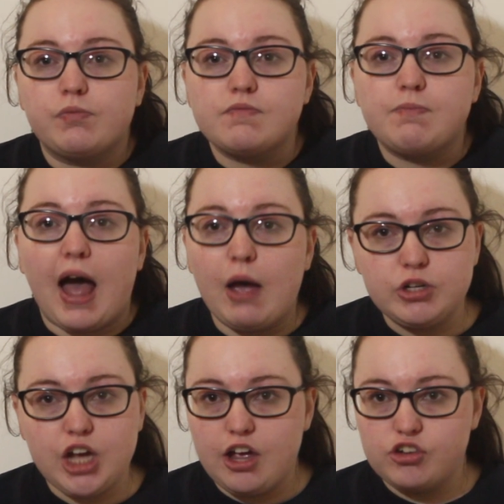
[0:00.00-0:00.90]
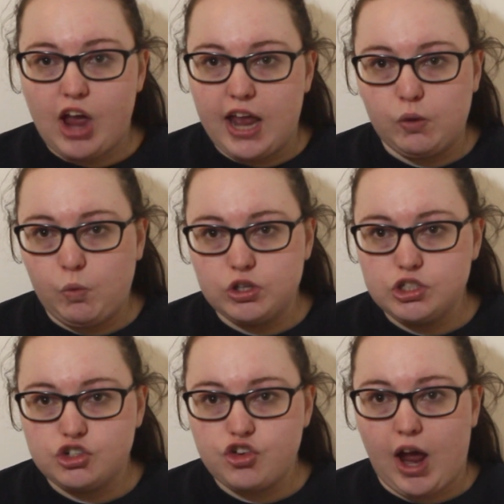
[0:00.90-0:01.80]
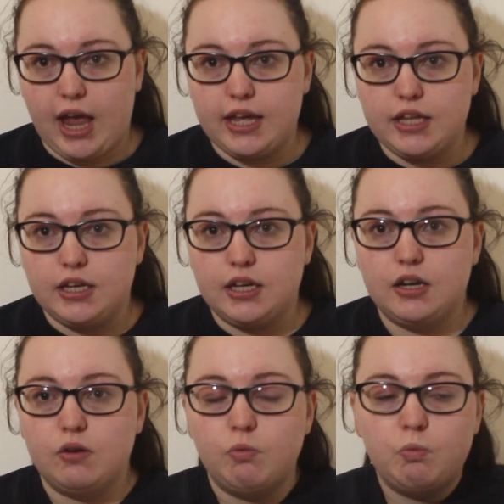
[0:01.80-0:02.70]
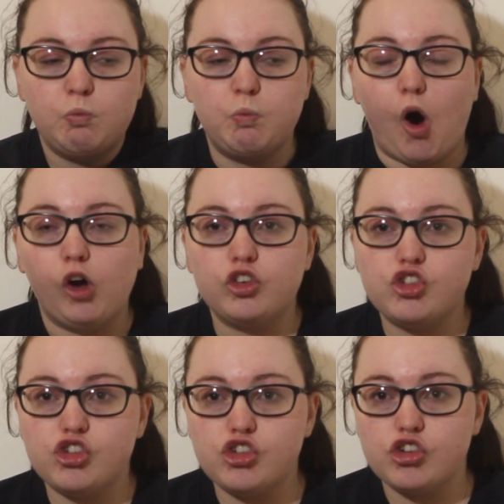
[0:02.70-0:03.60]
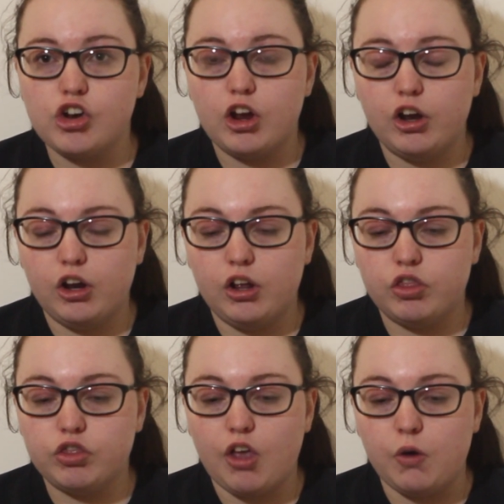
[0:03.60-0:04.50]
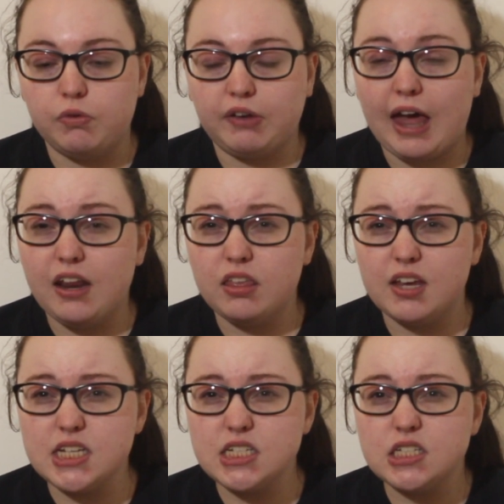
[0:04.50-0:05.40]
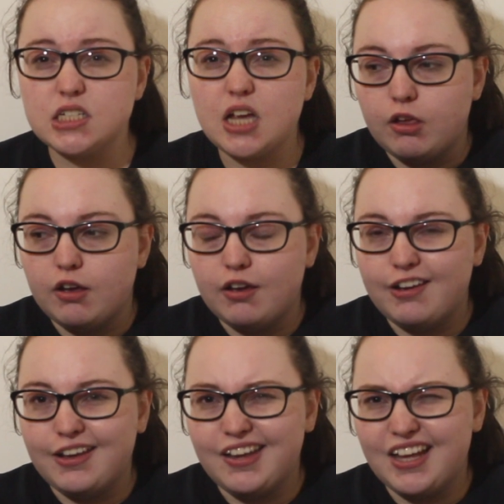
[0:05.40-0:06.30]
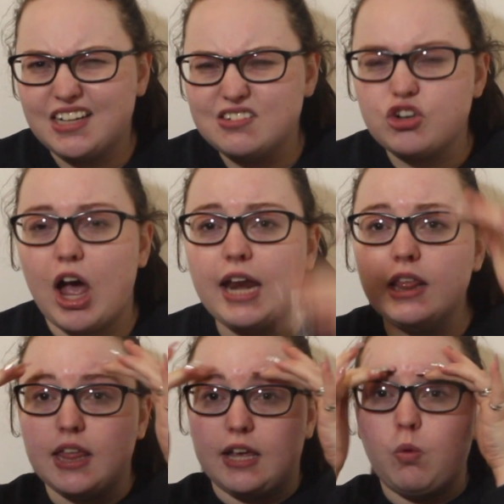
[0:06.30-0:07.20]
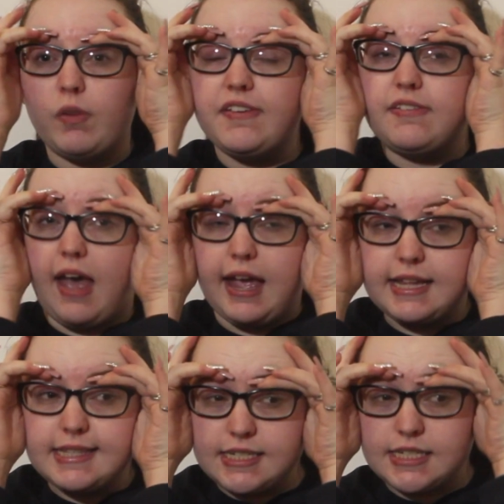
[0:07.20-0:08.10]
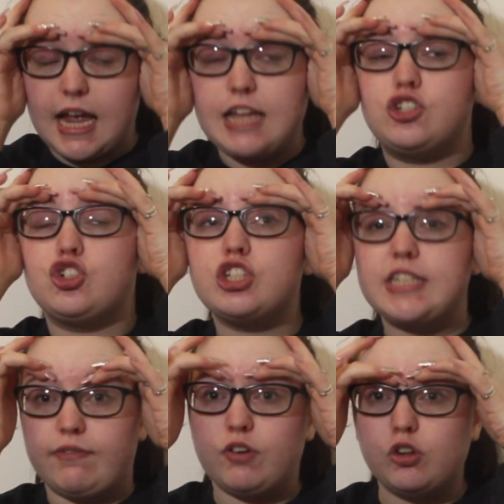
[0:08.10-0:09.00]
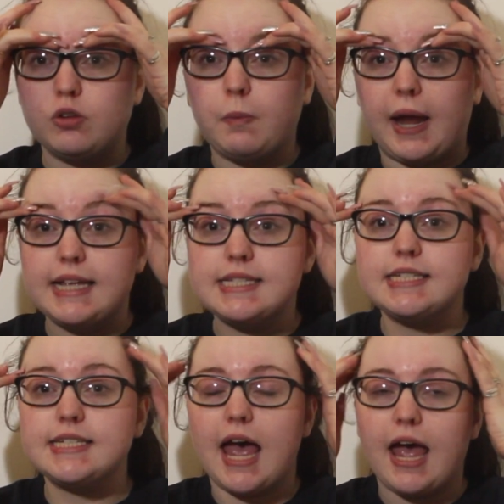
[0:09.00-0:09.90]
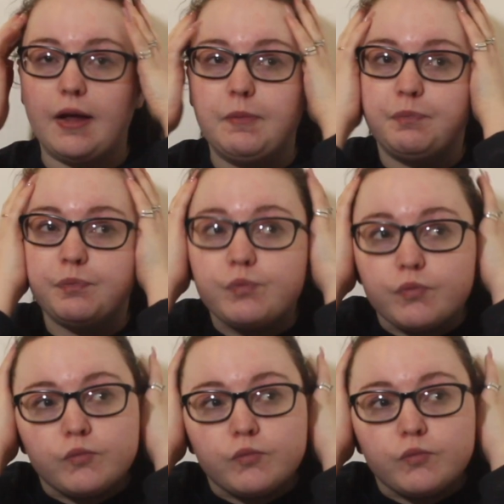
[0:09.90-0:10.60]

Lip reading: But I would urge anyone to try and watch those kind of things. I'm trying to think what to say. It's just difficult when it's a